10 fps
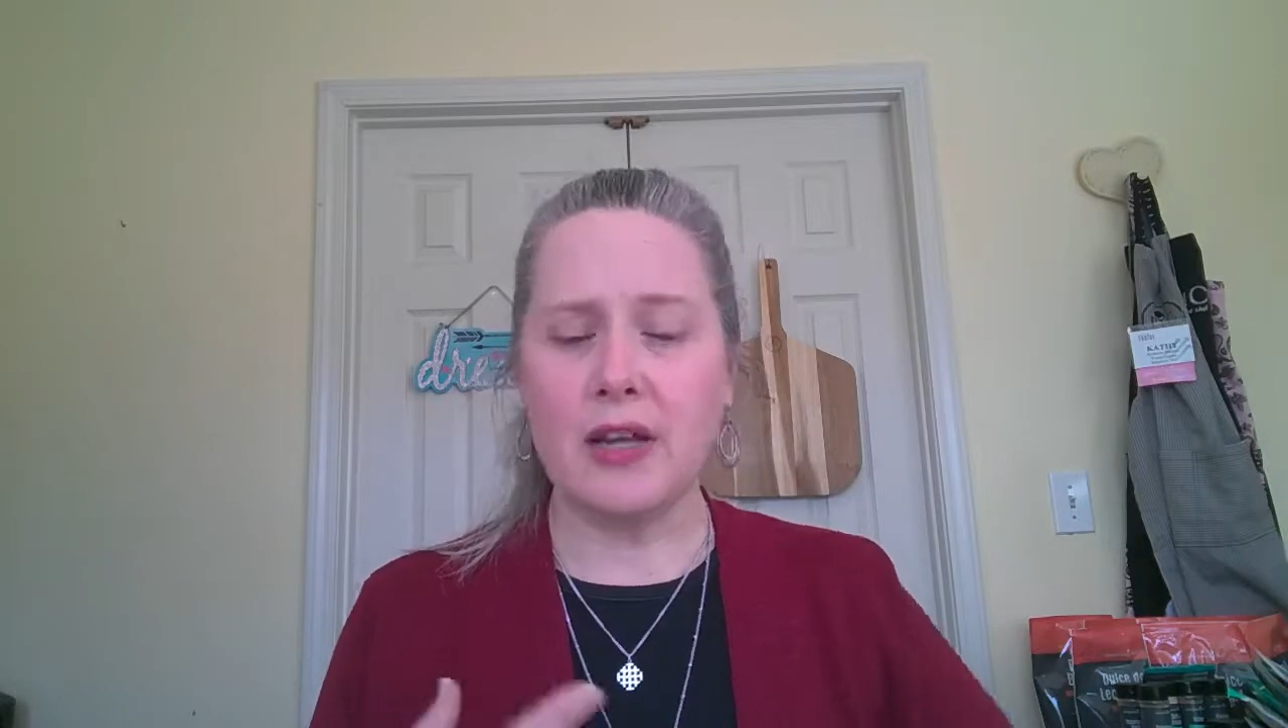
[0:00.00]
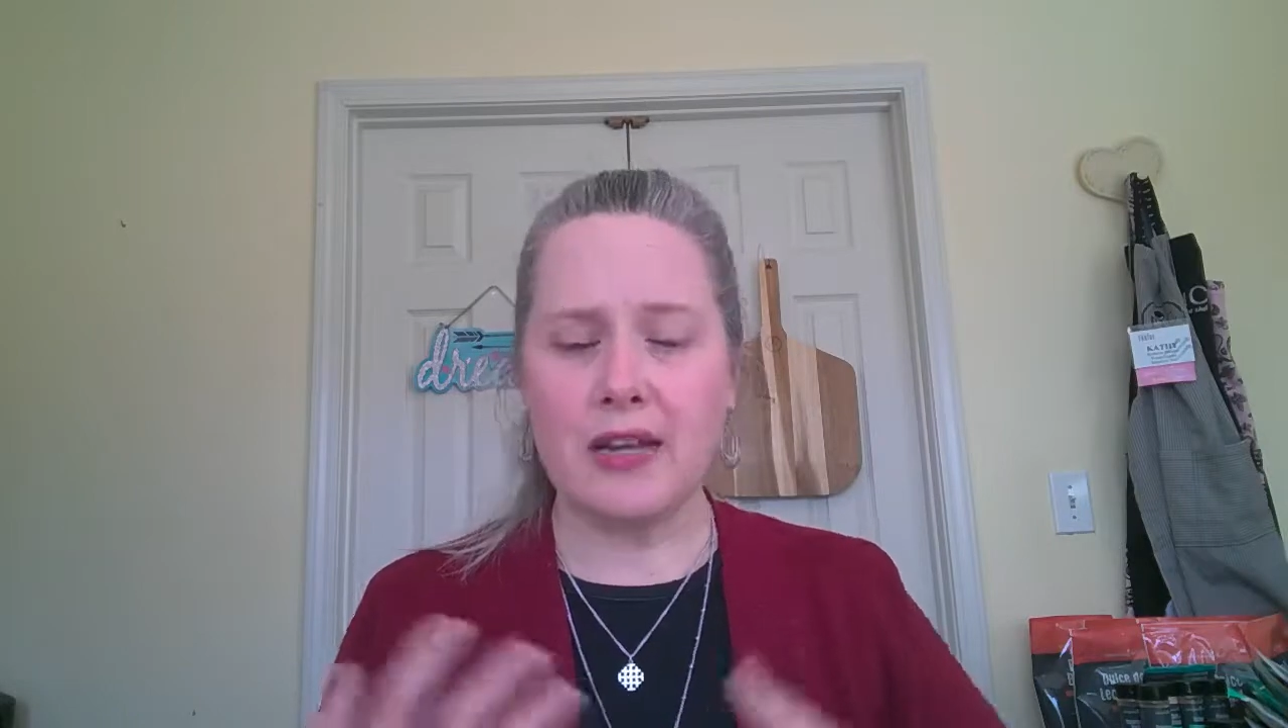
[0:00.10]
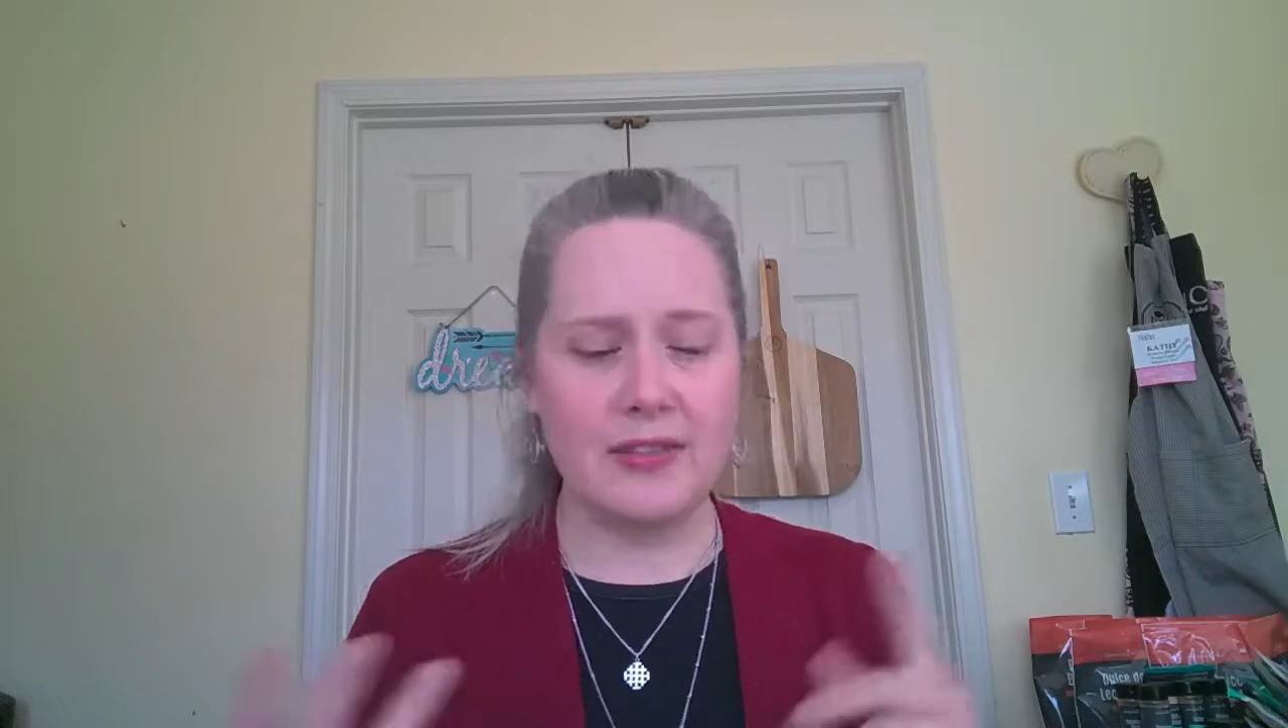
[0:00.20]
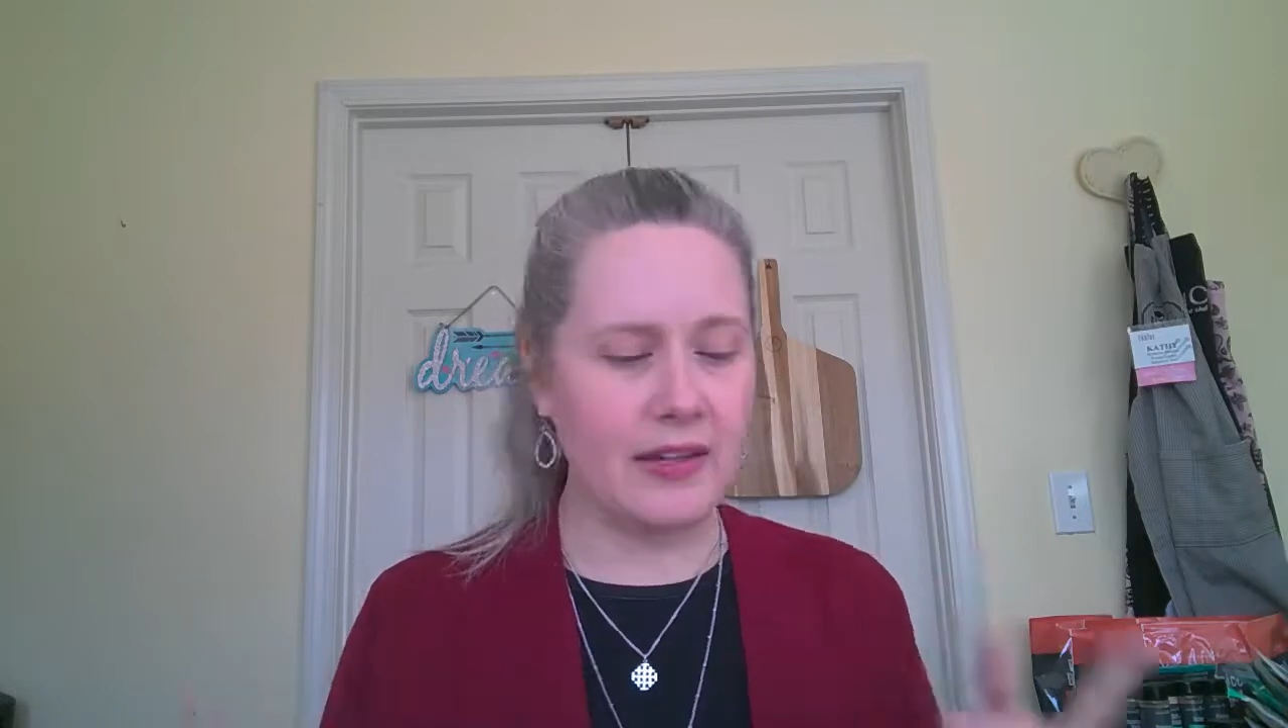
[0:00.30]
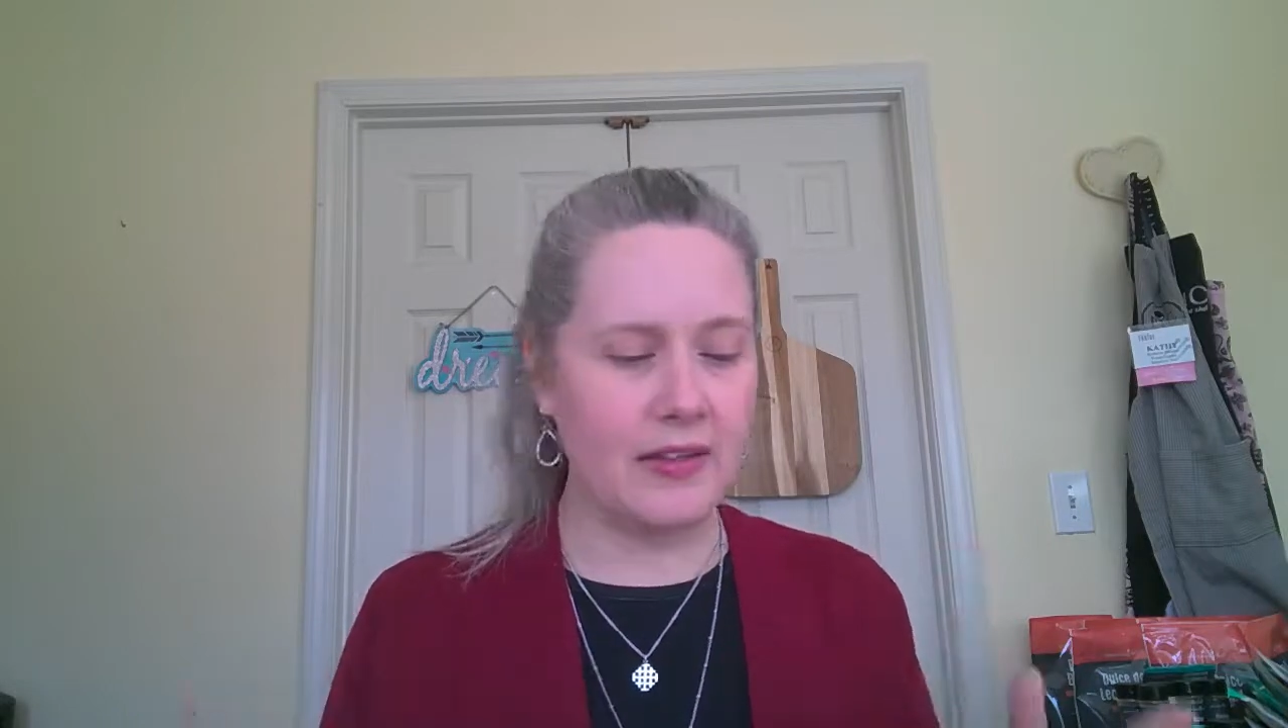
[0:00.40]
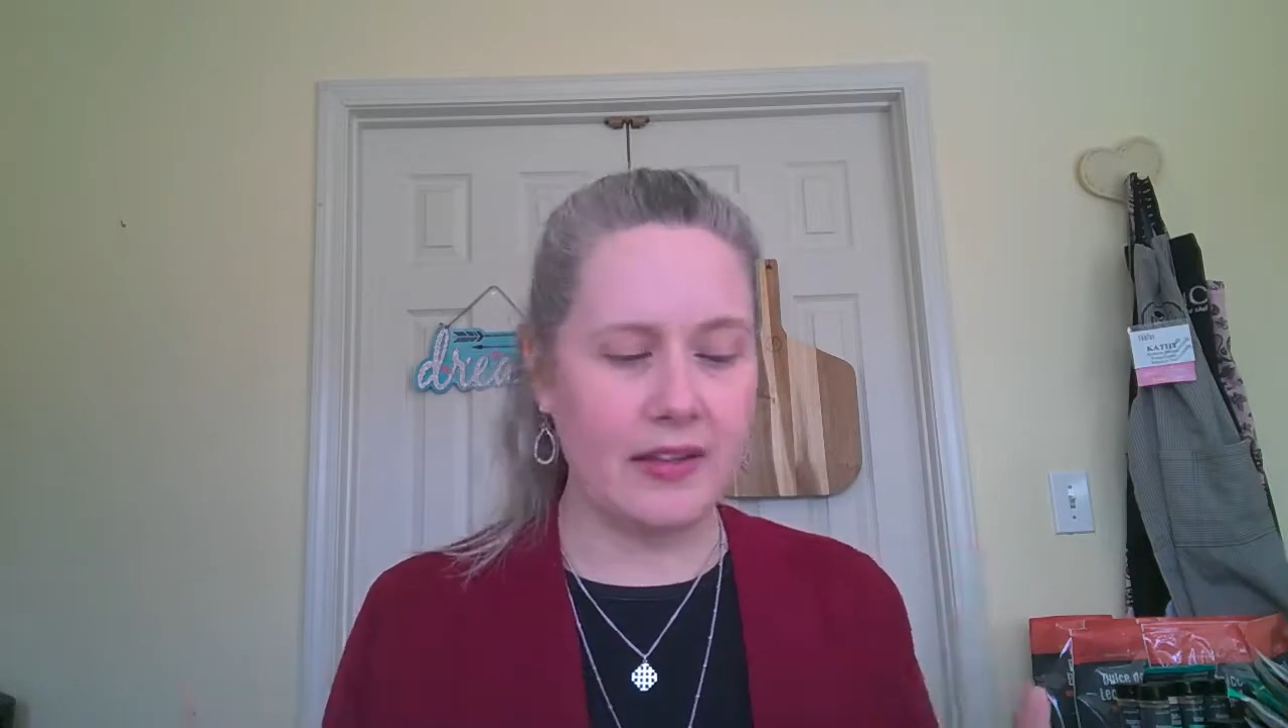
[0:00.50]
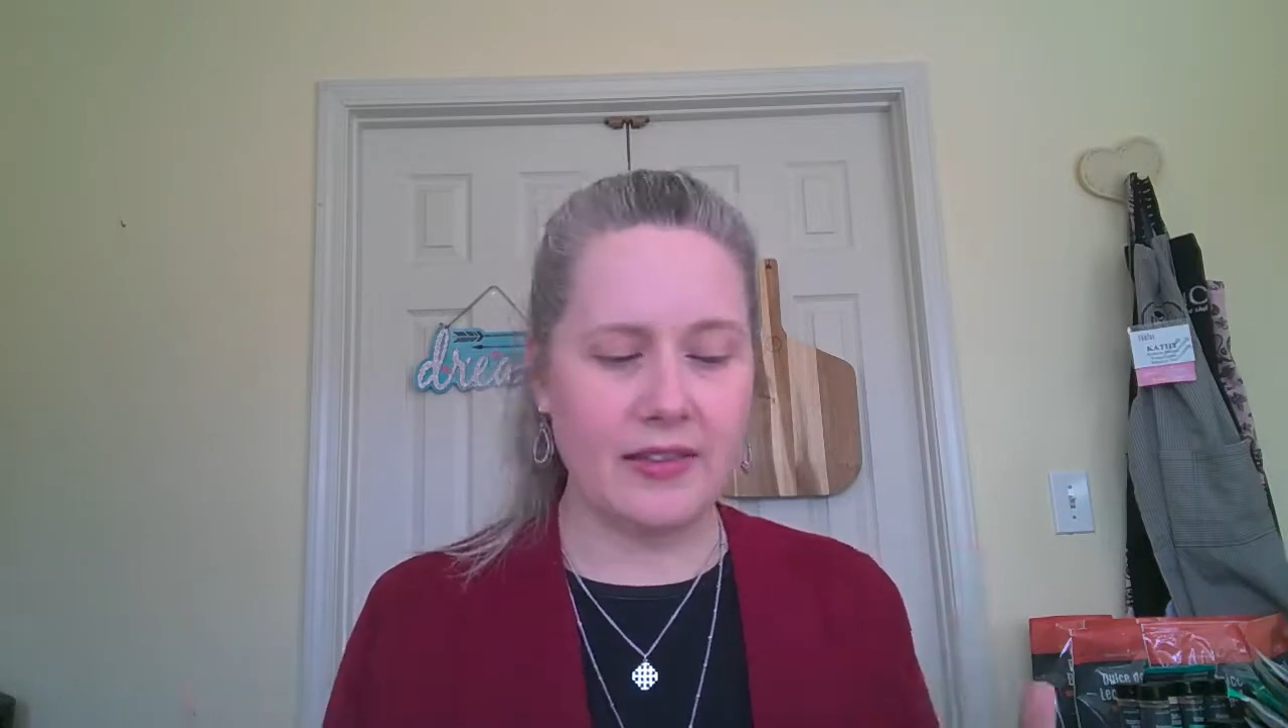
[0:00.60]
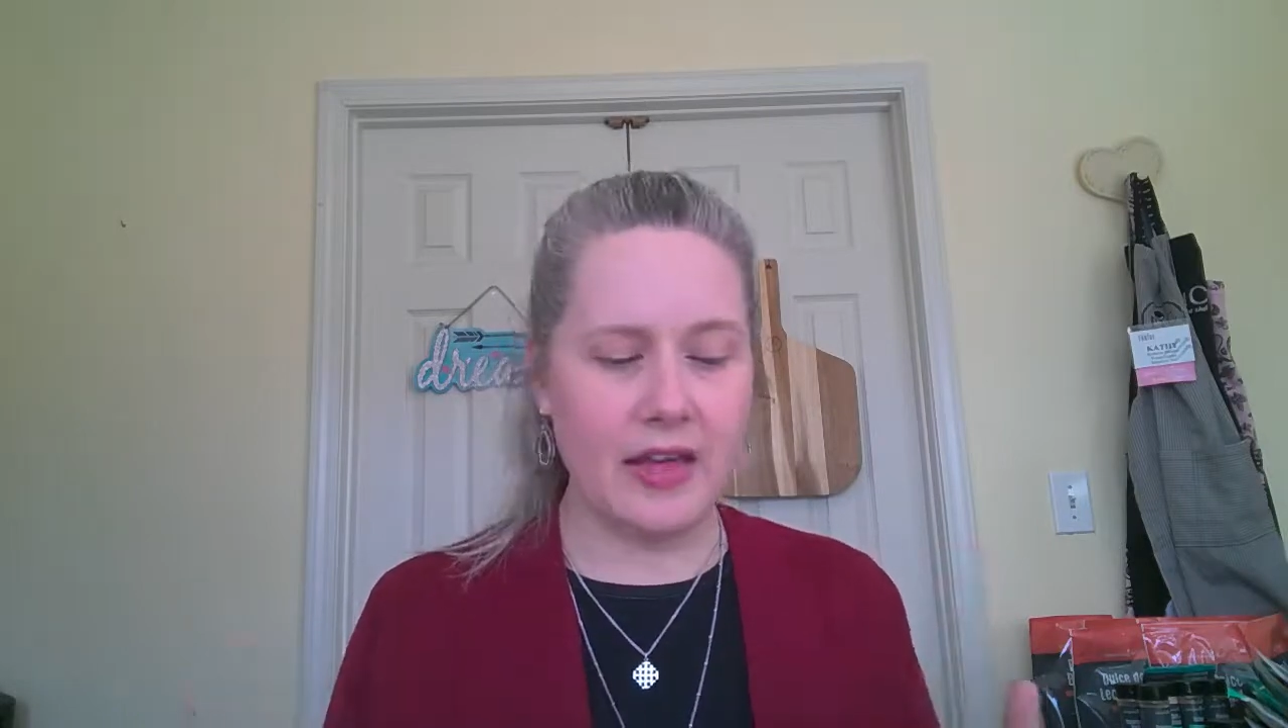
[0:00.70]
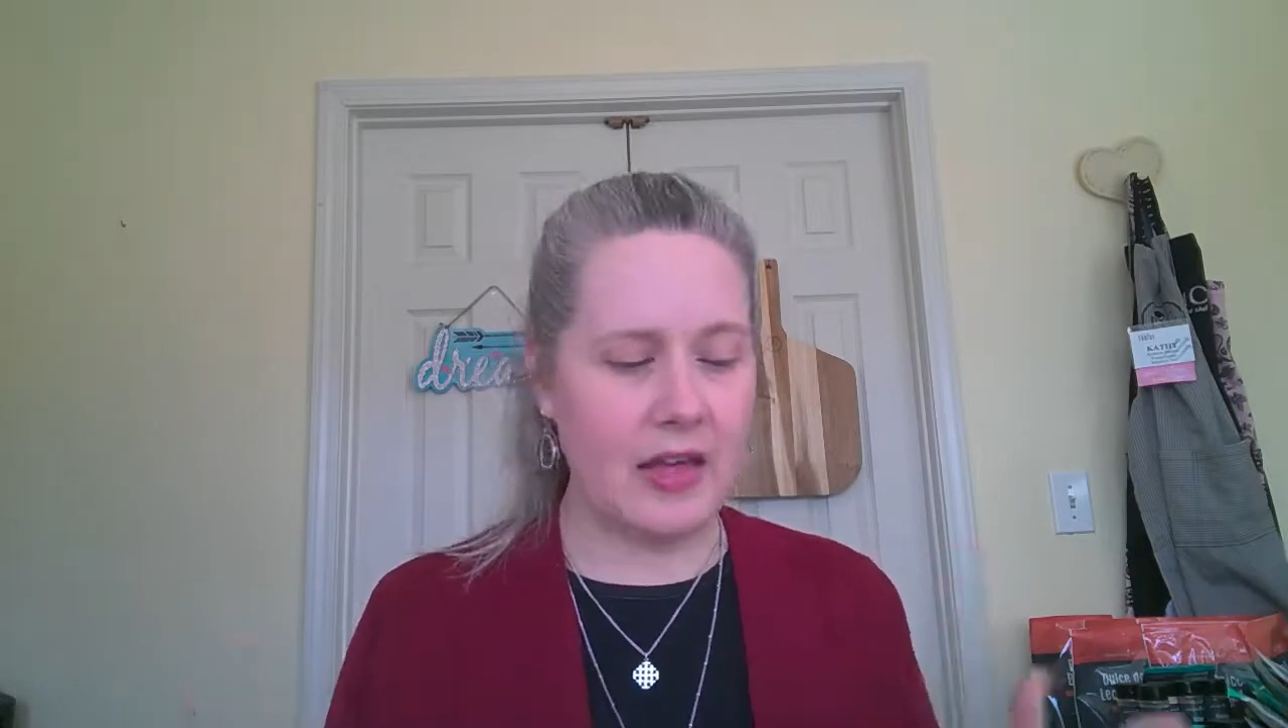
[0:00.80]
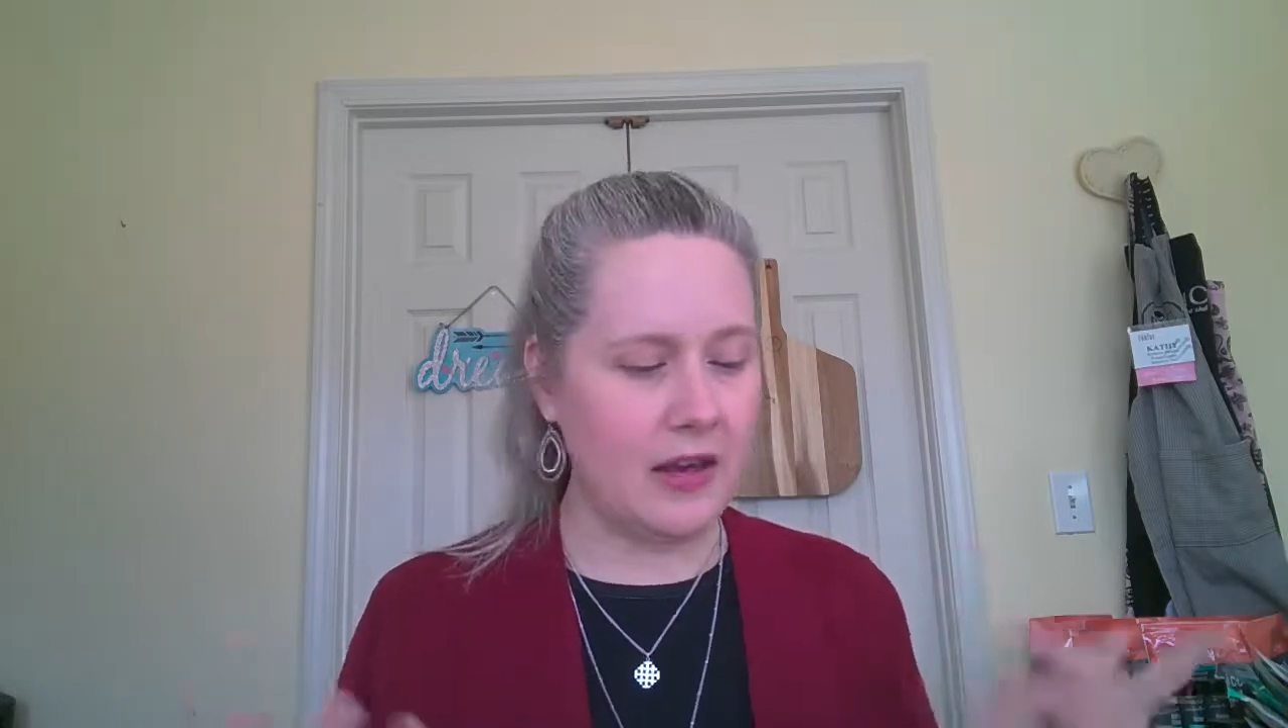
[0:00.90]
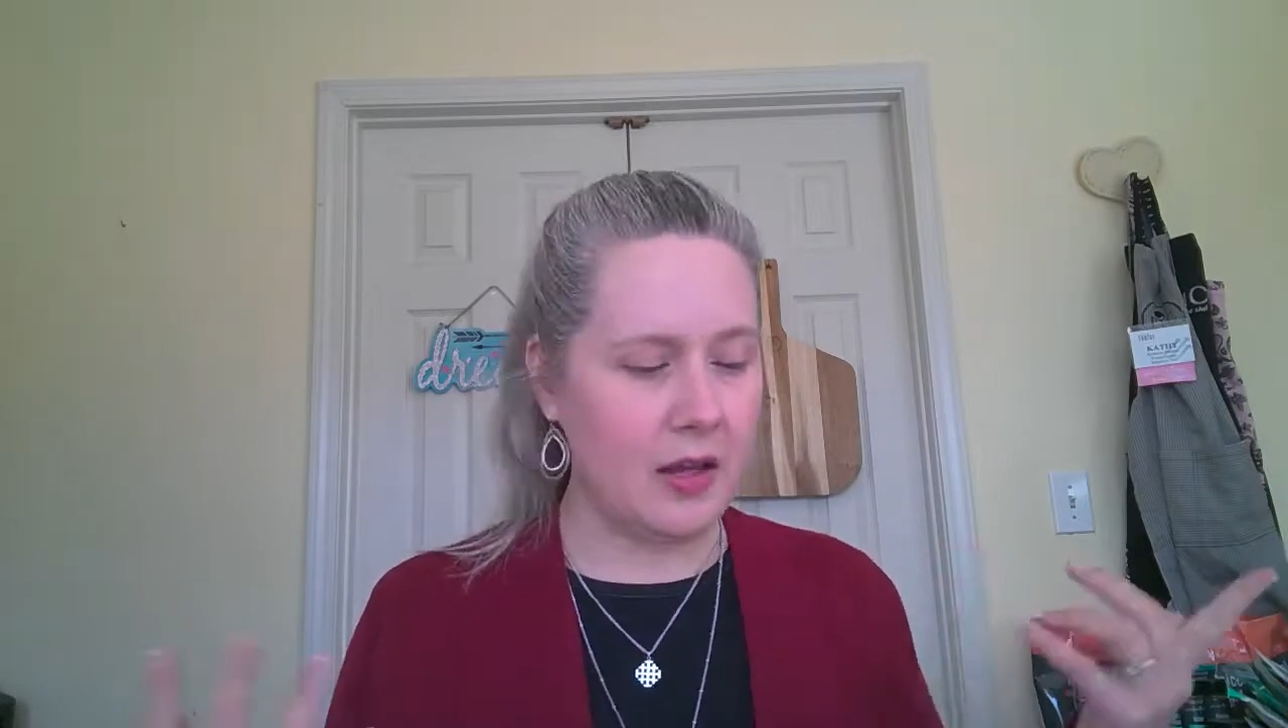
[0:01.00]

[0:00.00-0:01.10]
anything like that,